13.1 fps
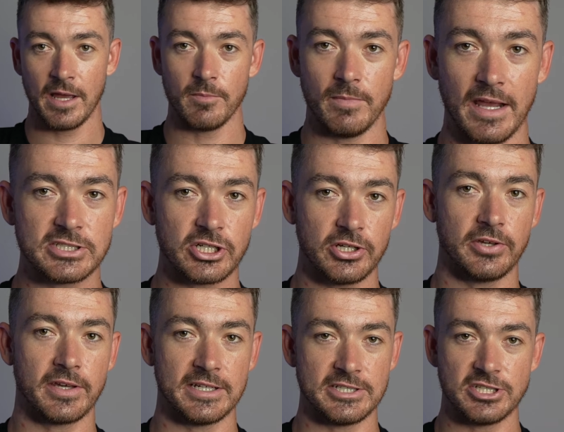Make sure you
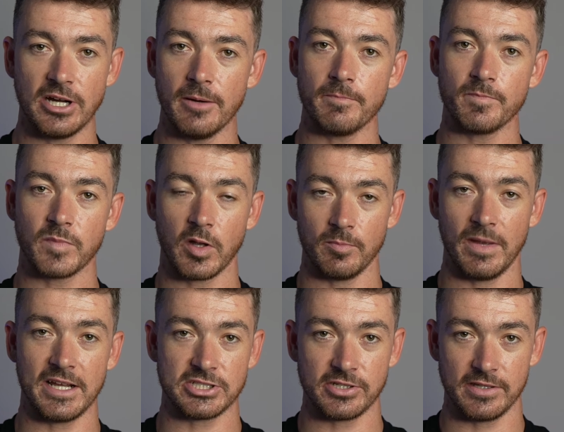can jump, or
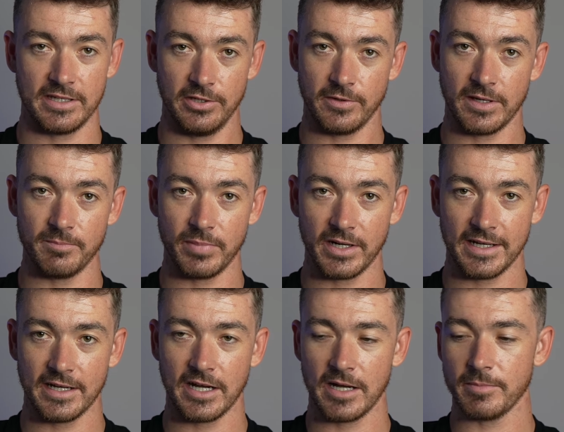make sure that you can bunny
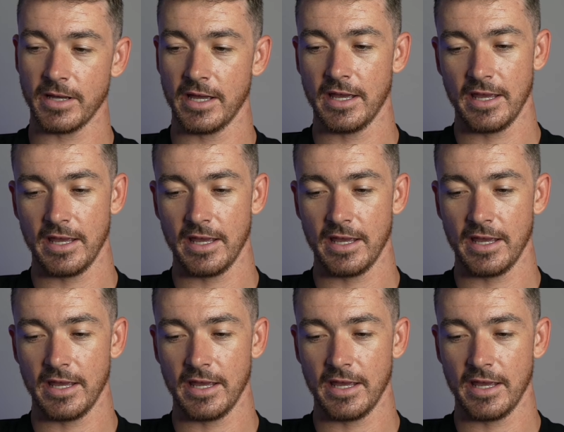hop.